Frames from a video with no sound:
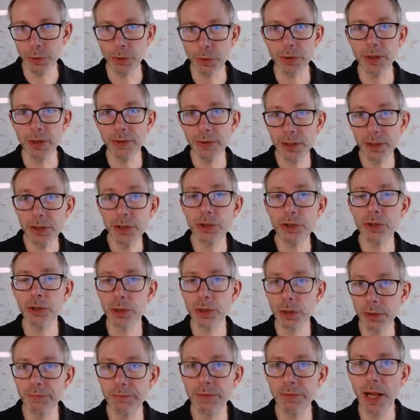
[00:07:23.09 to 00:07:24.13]
this
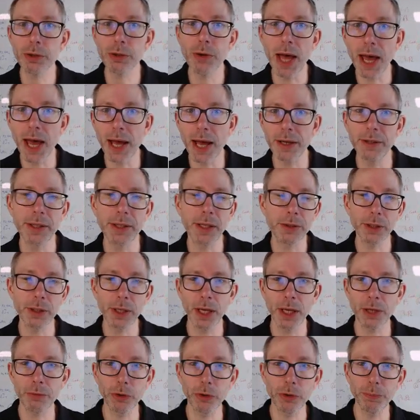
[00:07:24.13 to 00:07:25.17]
additional value added that the
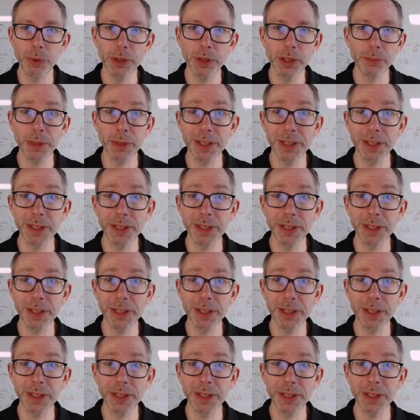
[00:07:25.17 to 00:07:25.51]
country is putting,